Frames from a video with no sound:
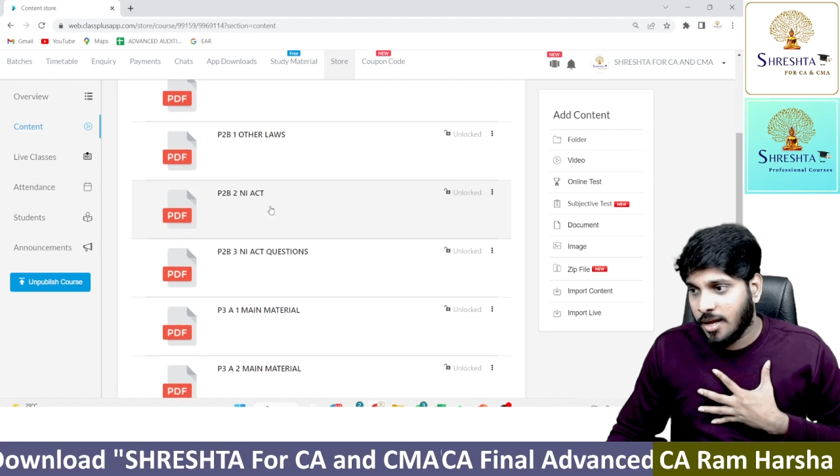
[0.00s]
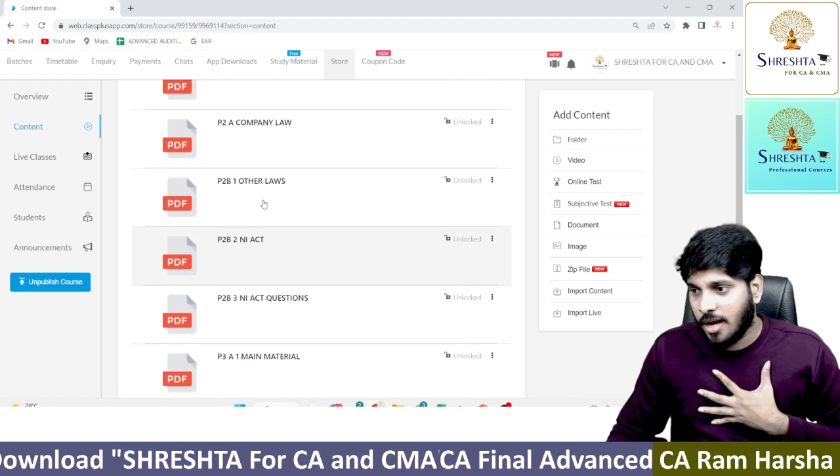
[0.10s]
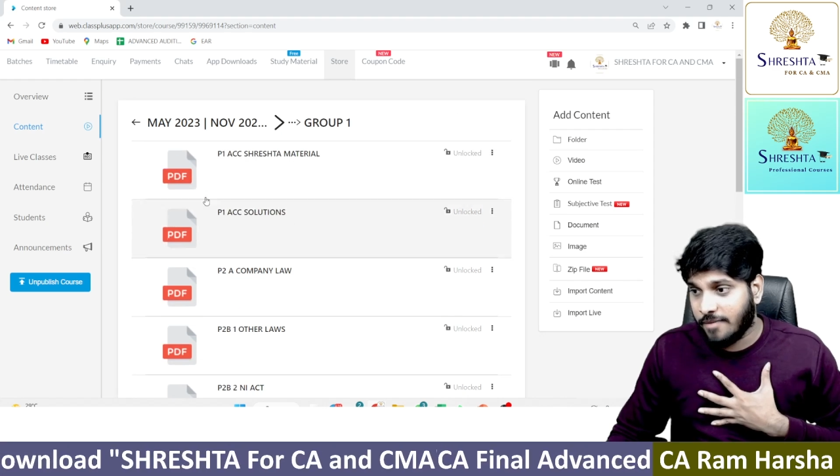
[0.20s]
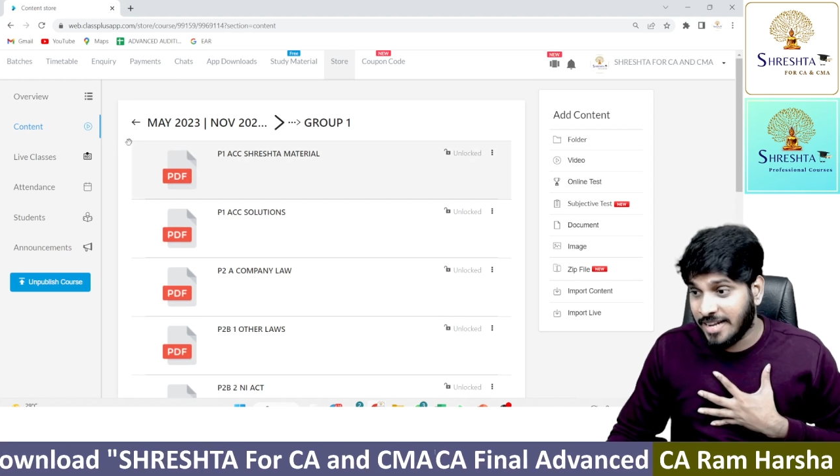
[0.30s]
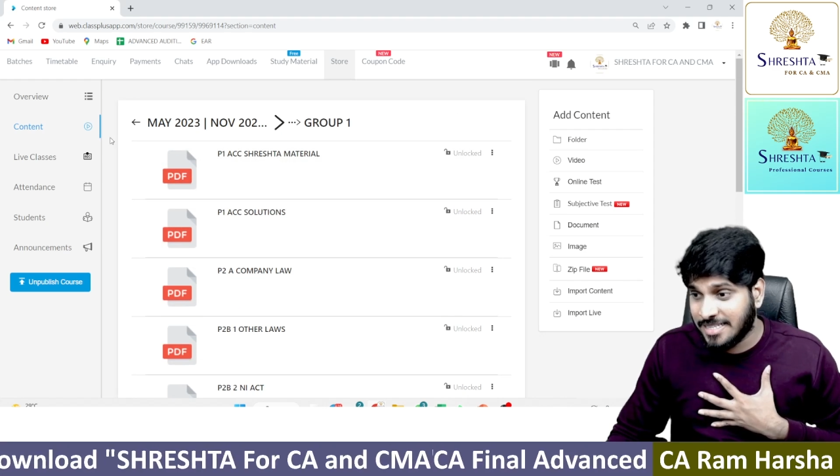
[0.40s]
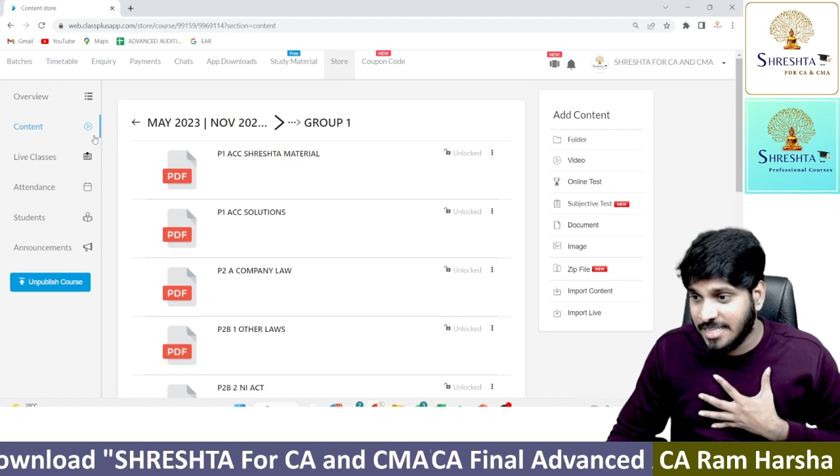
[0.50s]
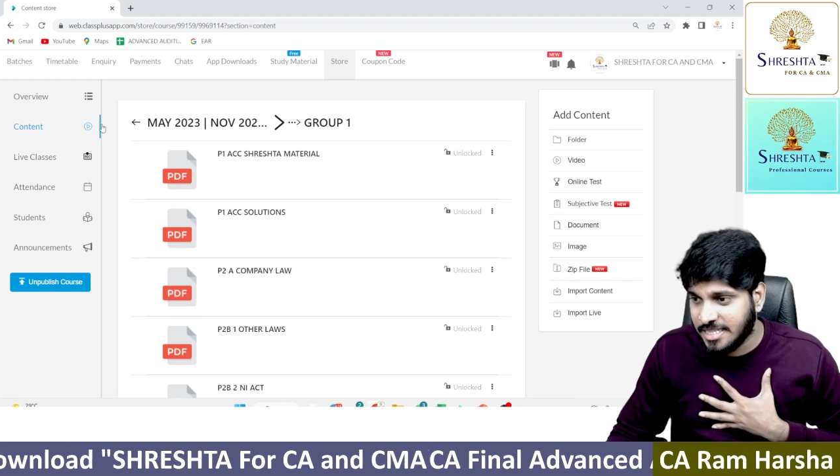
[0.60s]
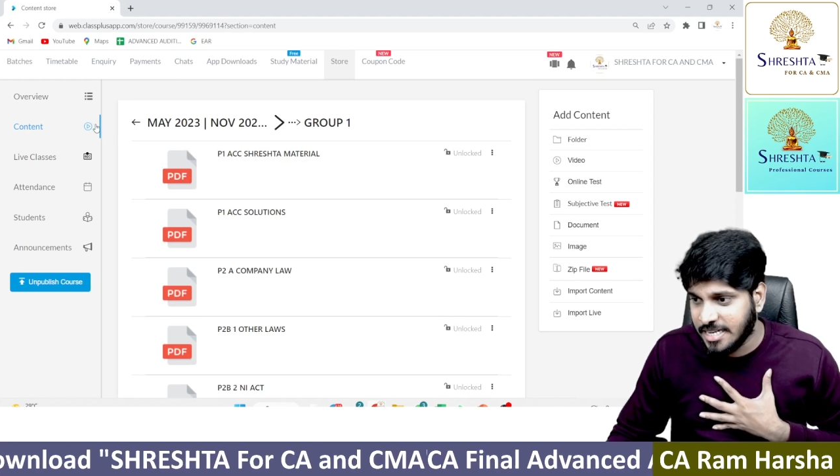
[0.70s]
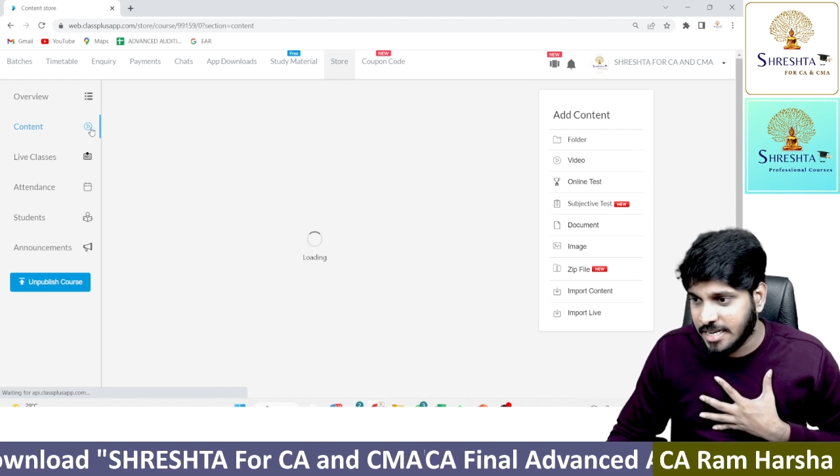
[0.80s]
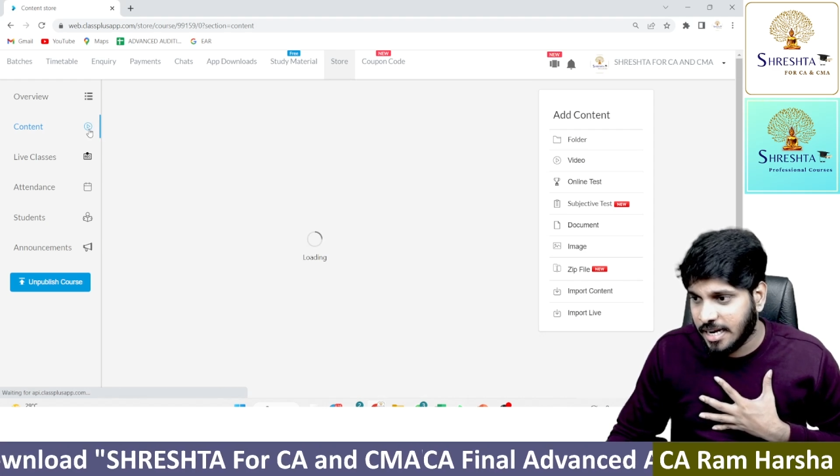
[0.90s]
Our
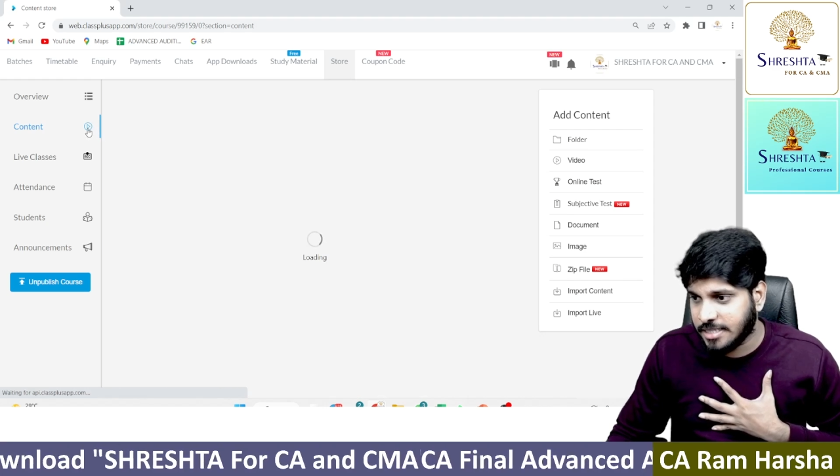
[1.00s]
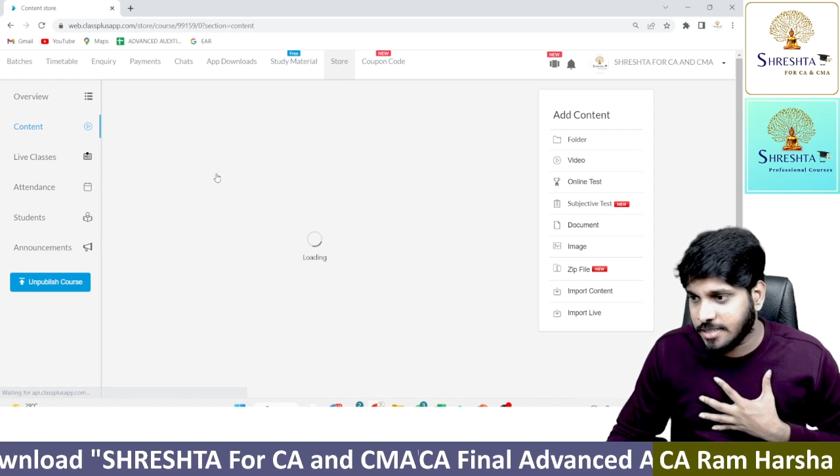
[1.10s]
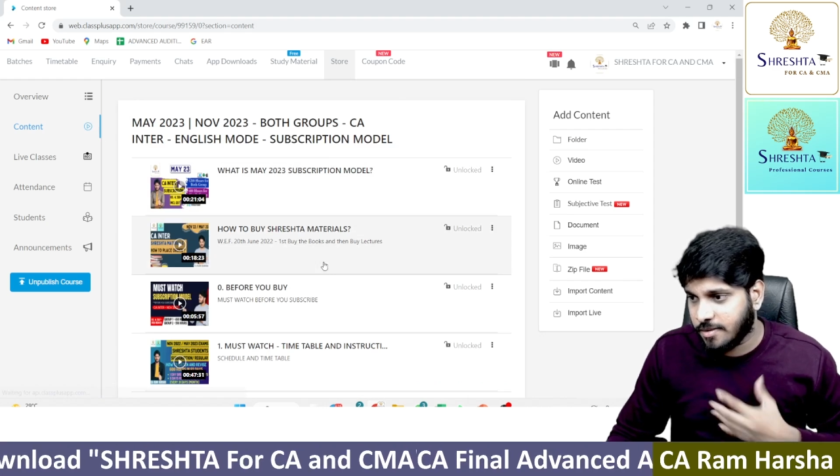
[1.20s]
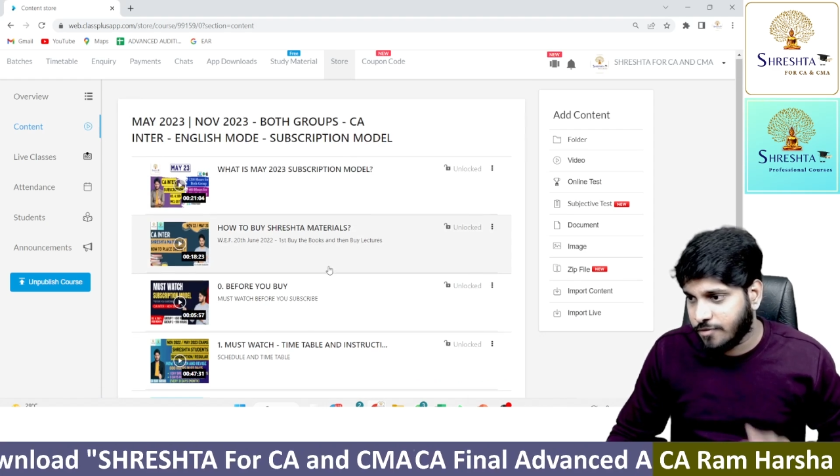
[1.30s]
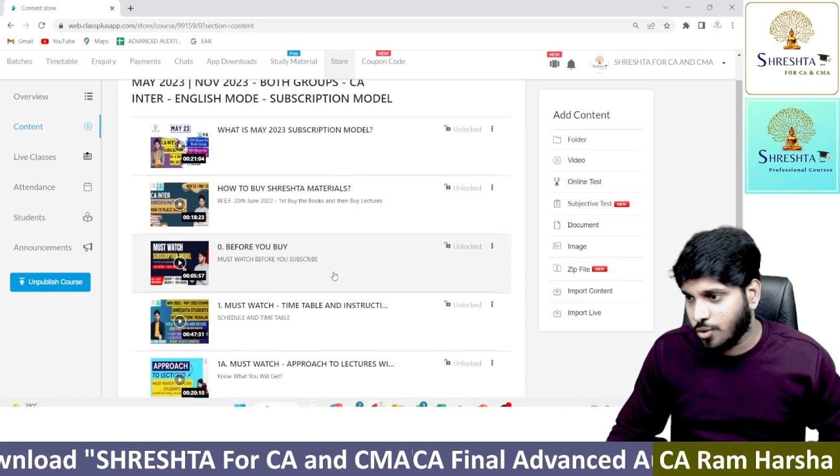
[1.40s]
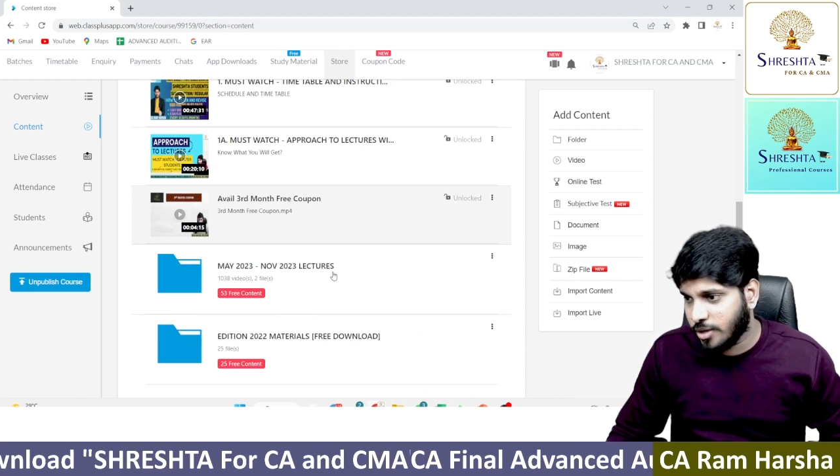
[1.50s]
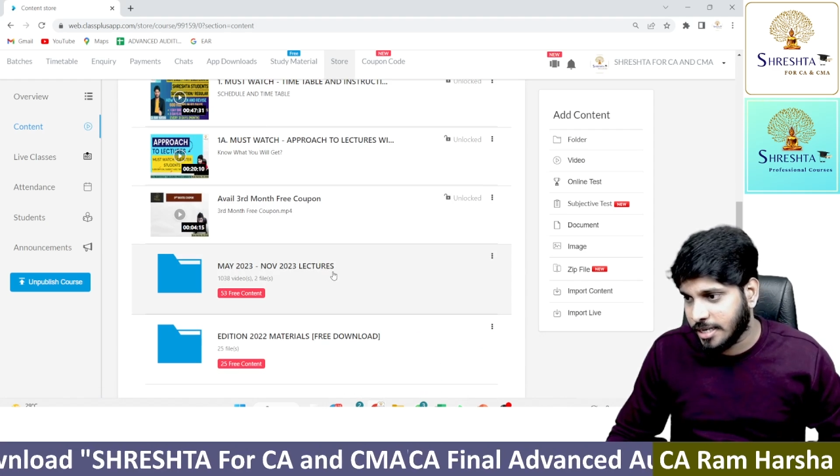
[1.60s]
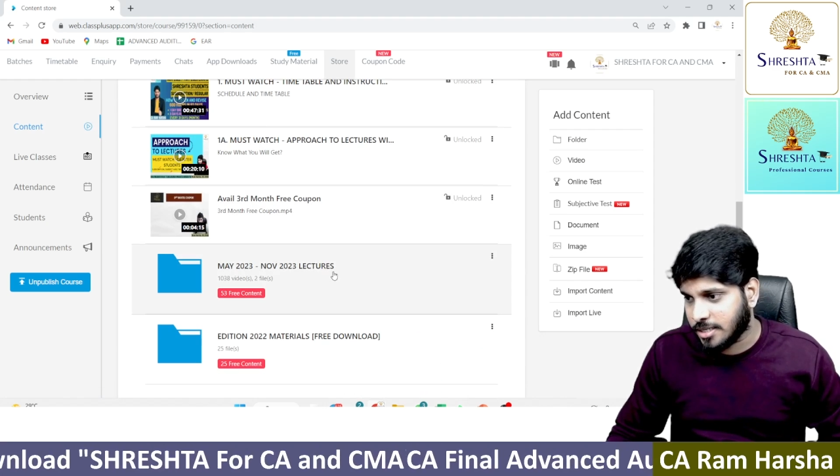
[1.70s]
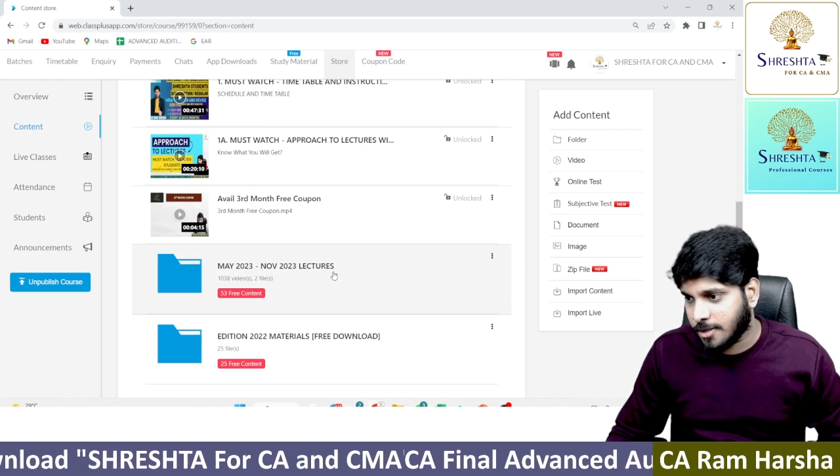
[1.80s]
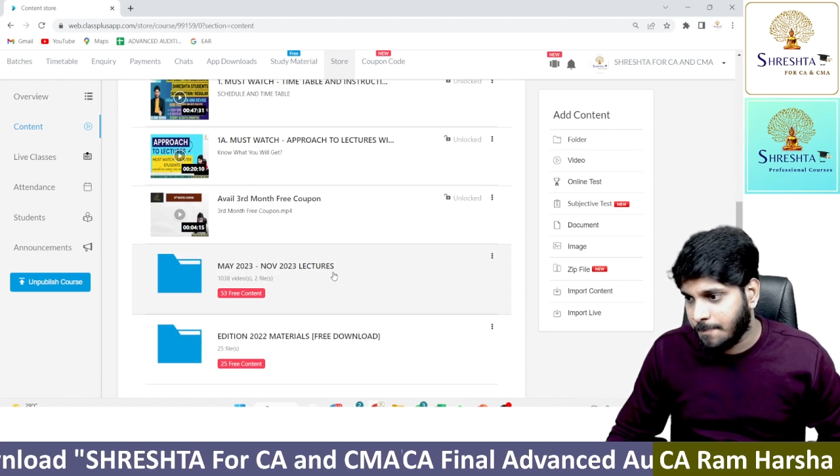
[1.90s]
existing classes, if you look at,